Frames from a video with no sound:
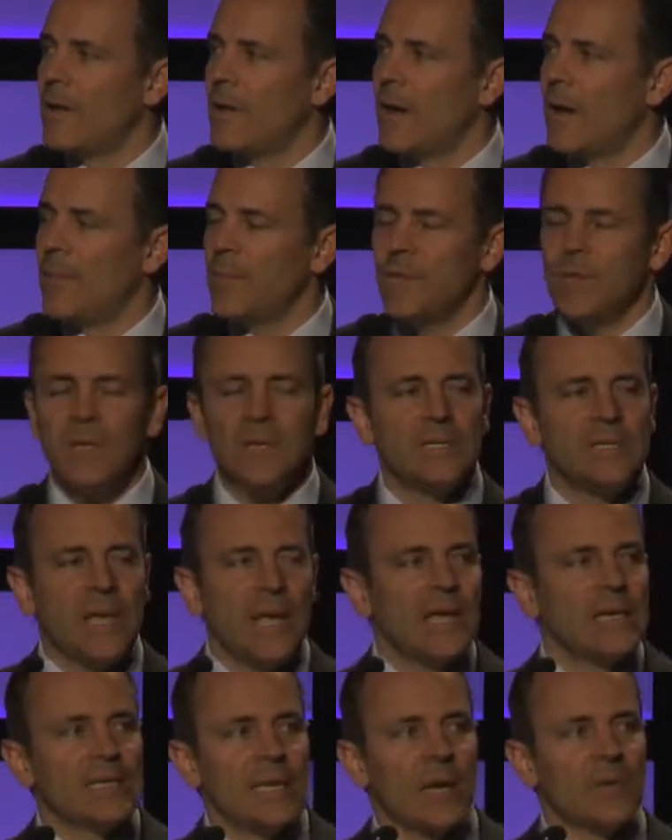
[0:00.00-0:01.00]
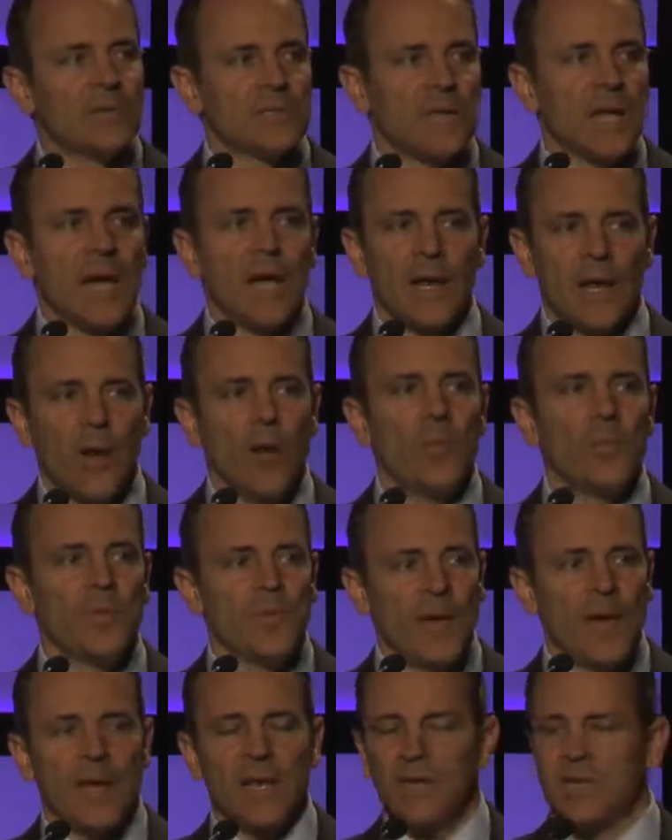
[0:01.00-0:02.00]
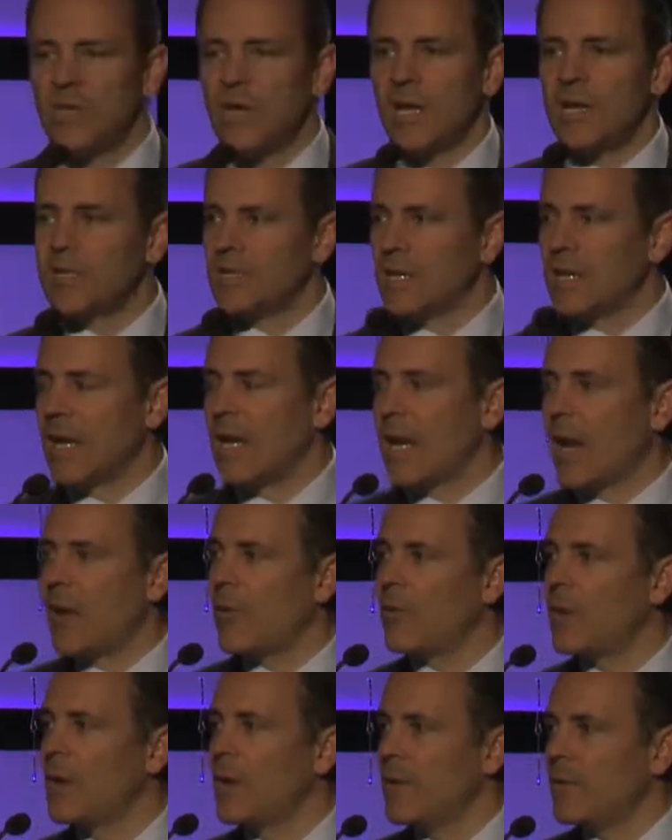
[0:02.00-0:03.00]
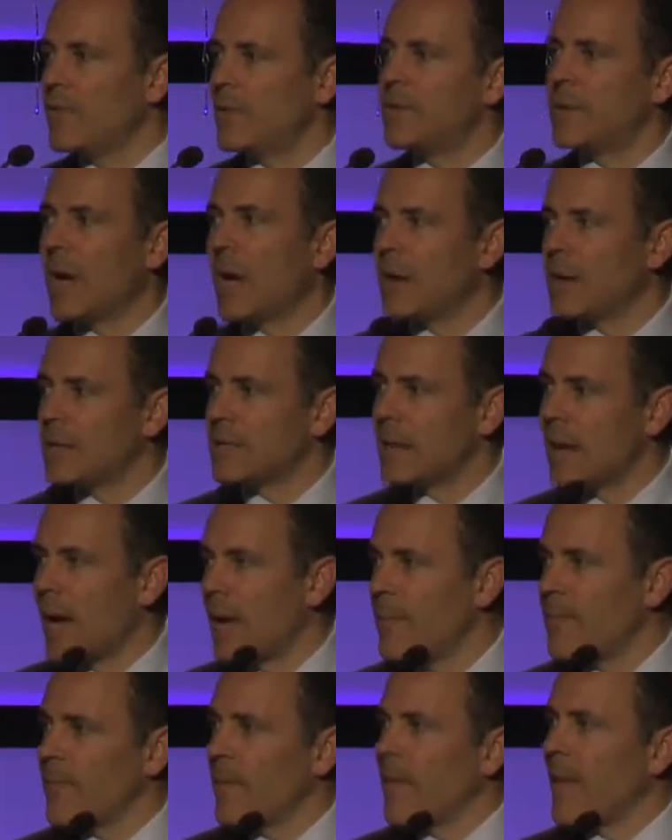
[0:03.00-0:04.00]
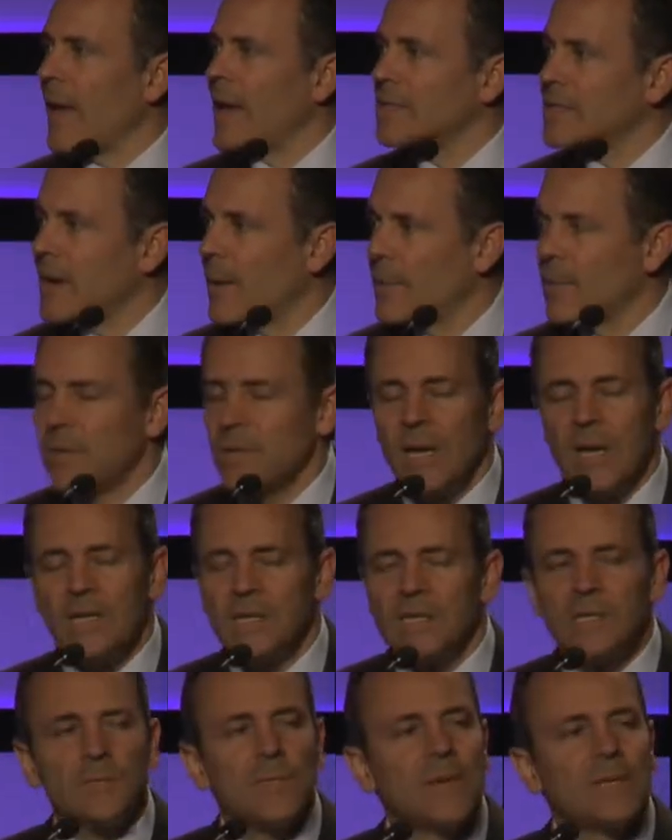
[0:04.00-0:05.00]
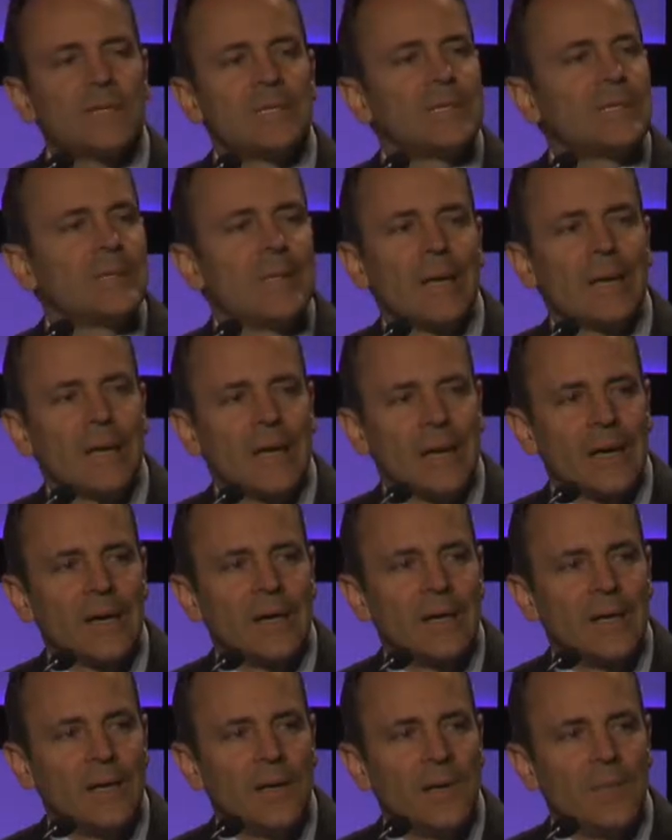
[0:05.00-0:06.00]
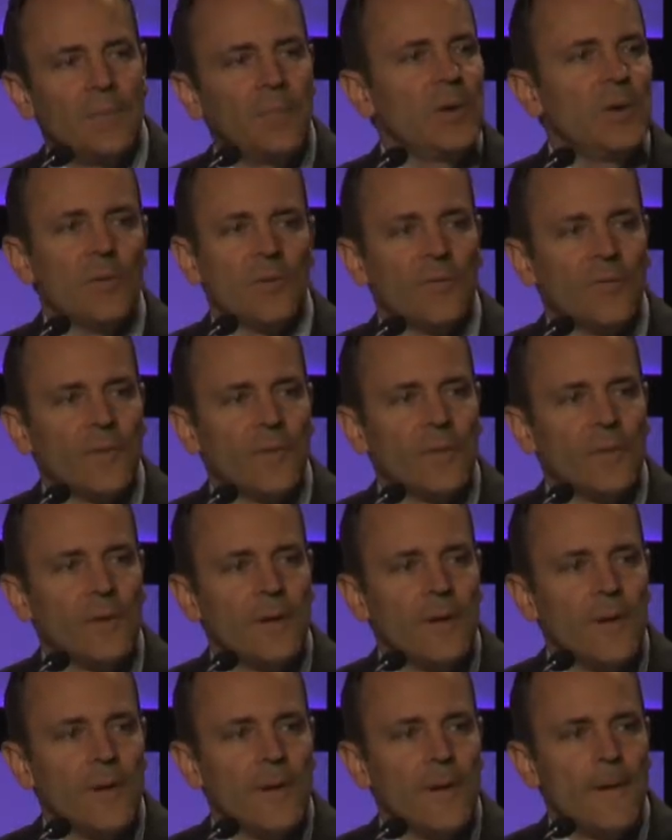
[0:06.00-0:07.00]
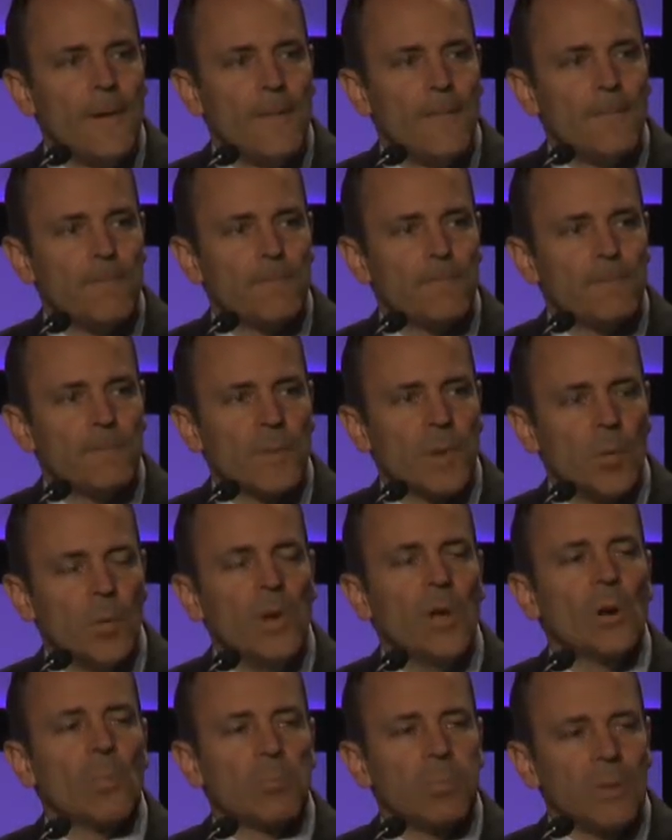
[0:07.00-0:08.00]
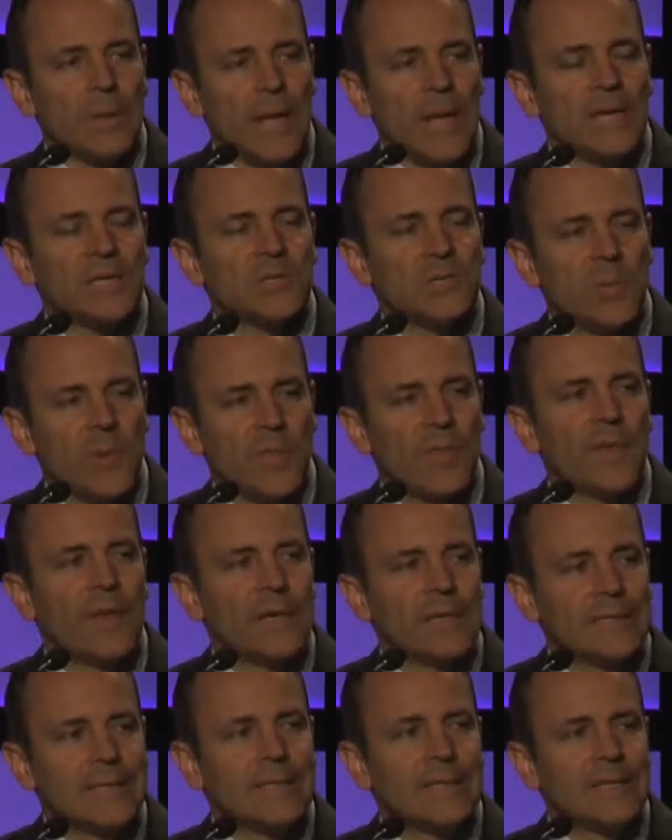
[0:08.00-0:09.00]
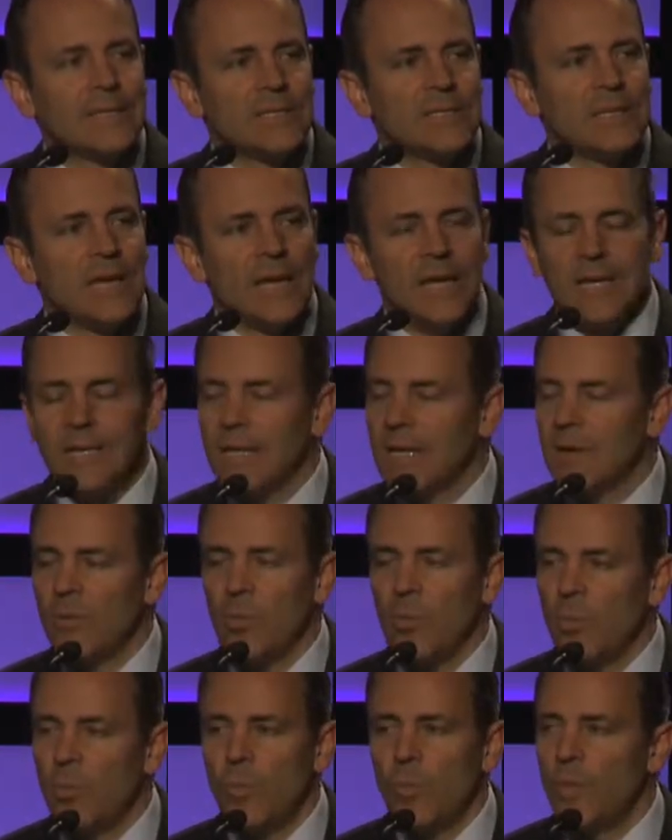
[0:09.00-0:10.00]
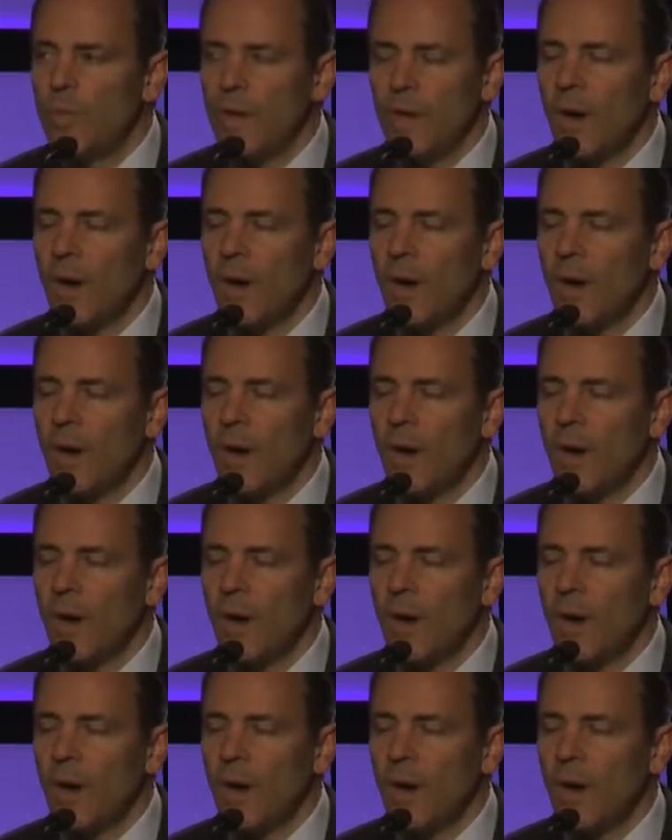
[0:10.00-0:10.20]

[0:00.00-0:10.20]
I mean, these days outside, I hope you've had a chance to get out from time to time the last couple of days. It's been stunning, beautiful. We are blessed with things in this state that